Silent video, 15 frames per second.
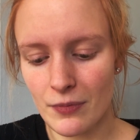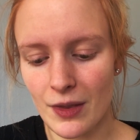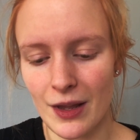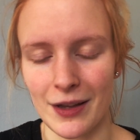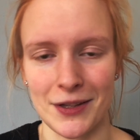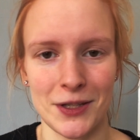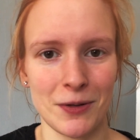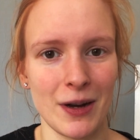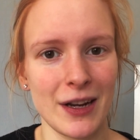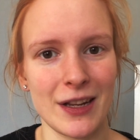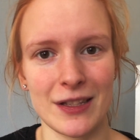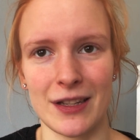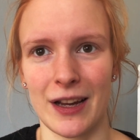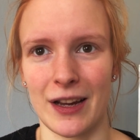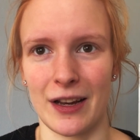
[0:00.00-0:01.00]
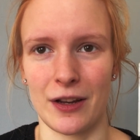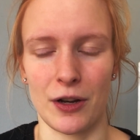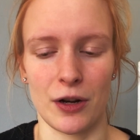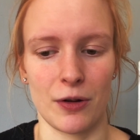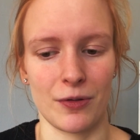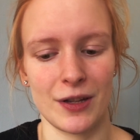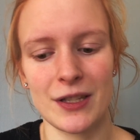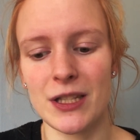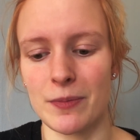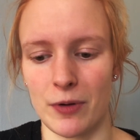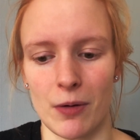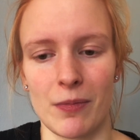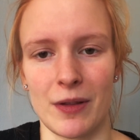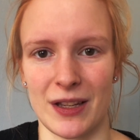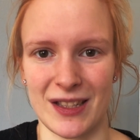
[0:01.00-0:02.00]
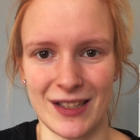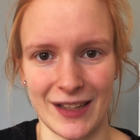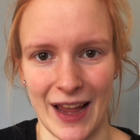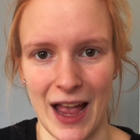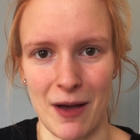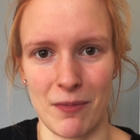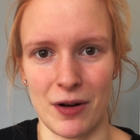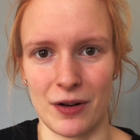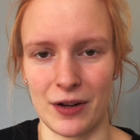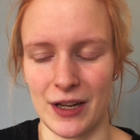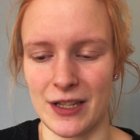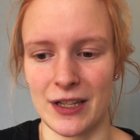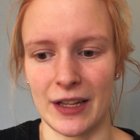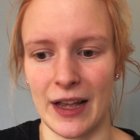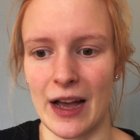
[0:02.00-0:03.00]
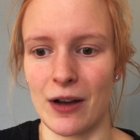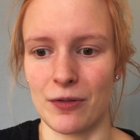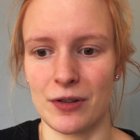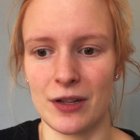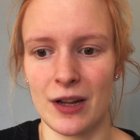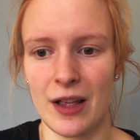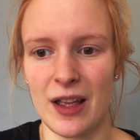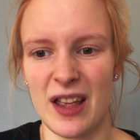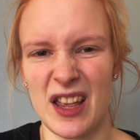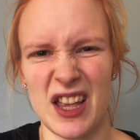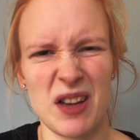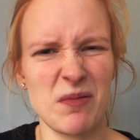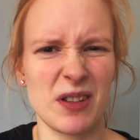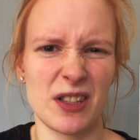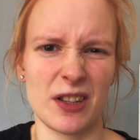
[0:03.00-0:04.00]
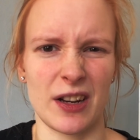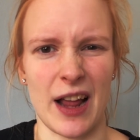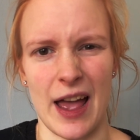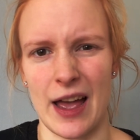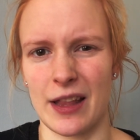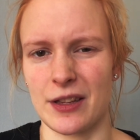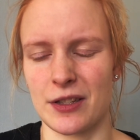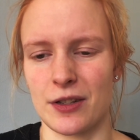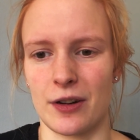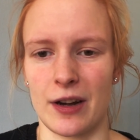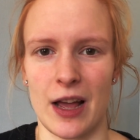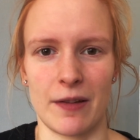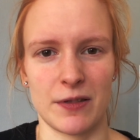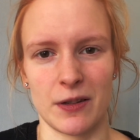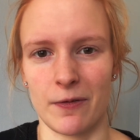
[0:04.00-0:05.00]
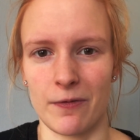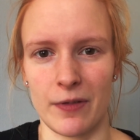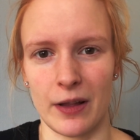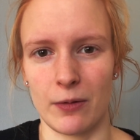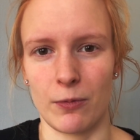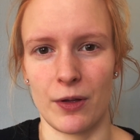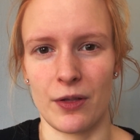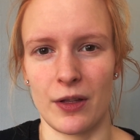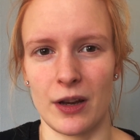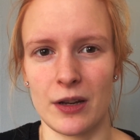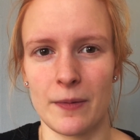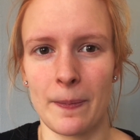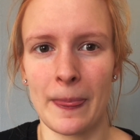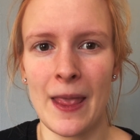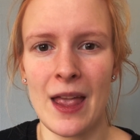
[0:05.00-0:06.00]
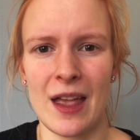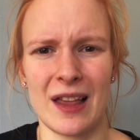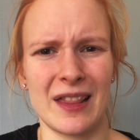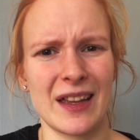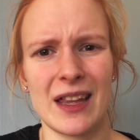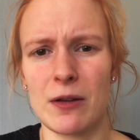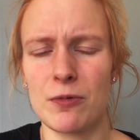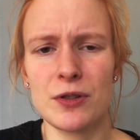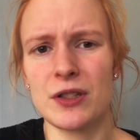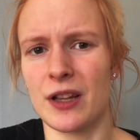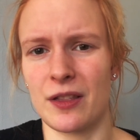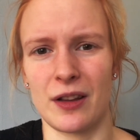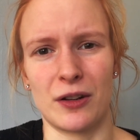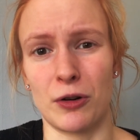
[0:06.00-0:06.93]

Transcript: And so I decided, you know, this is probably a scammer reaching out. I'm just gonna answer and have some fun with it. And like, it was nothing